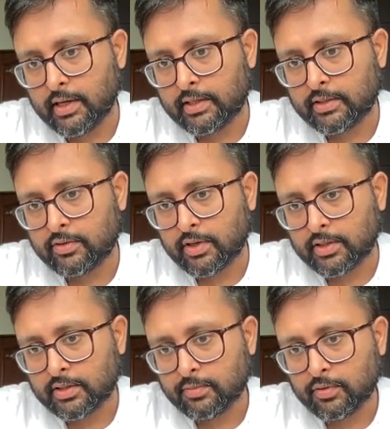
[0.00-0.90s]
x
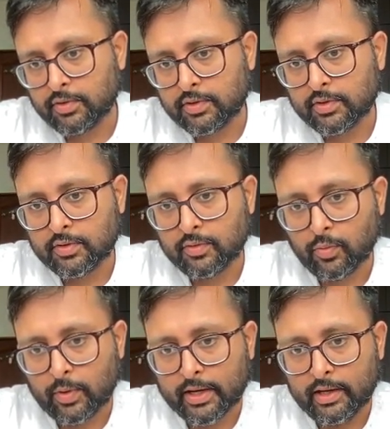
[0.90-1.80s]
transpose
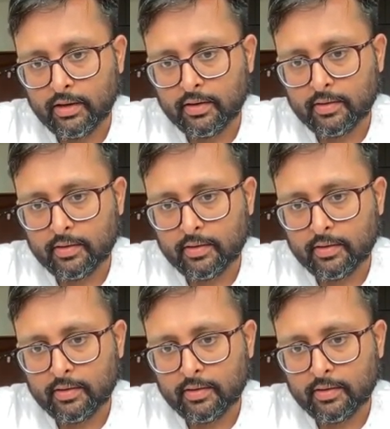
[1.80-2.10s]
y